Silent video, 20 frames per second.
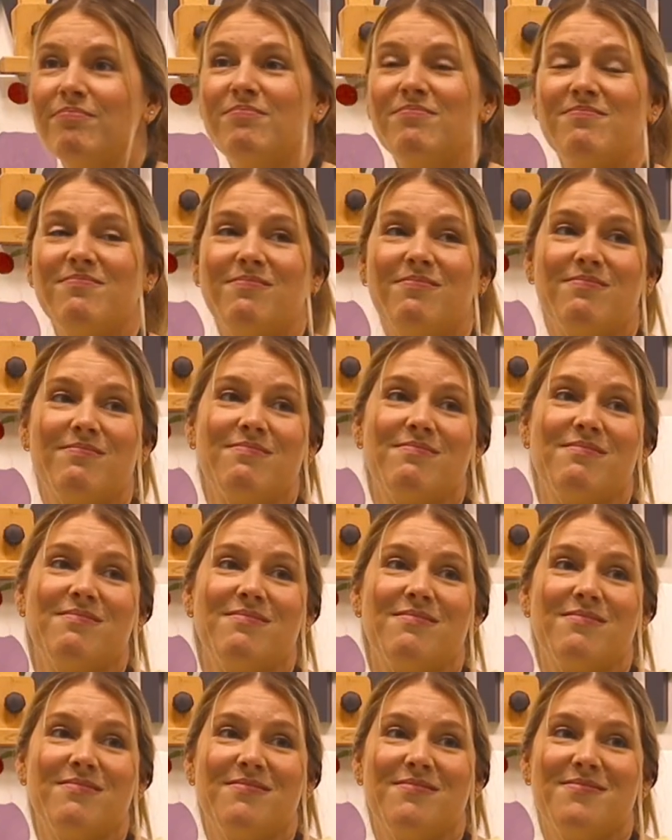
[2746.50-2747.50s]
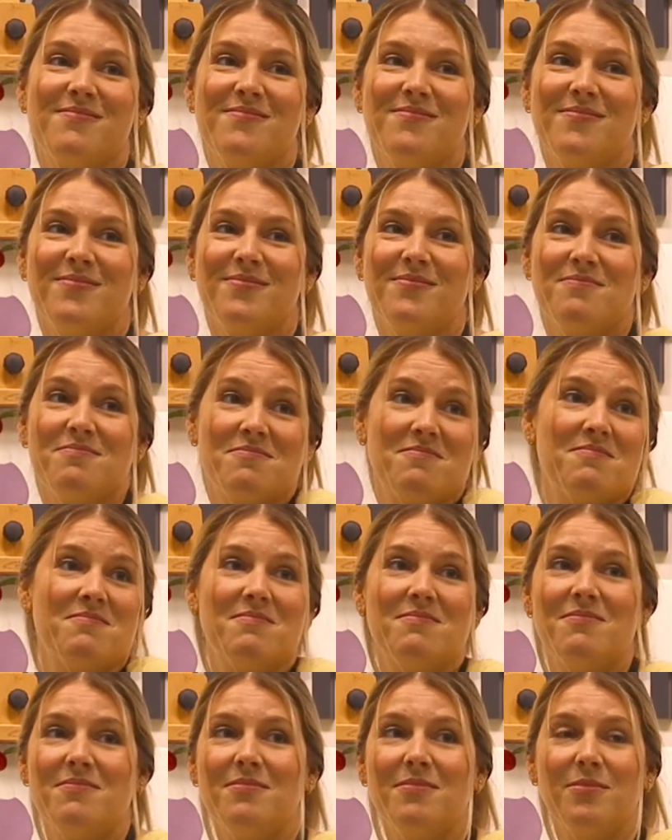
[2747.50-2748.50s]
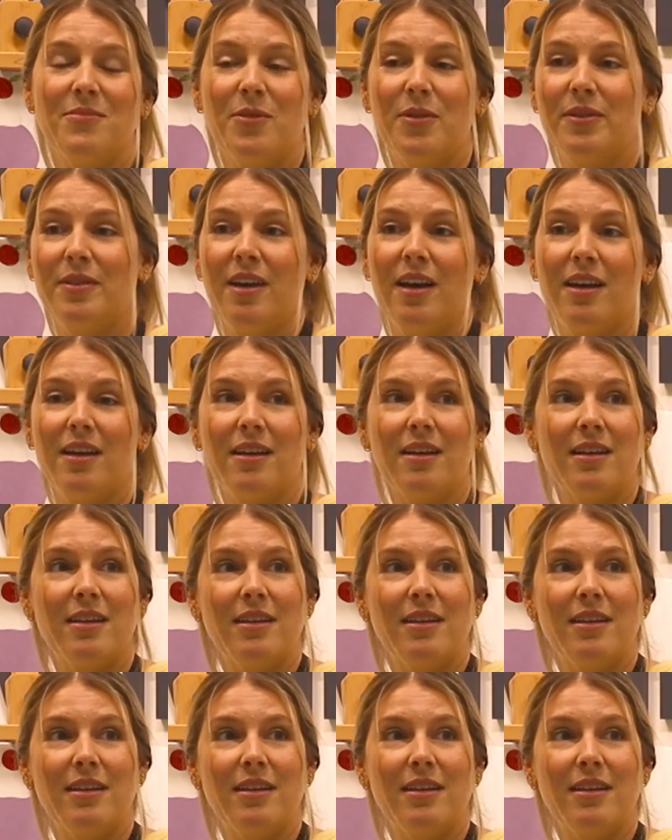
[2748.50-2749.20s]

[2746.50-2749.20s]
Ugh. Do you like Cool Ranch Doritos?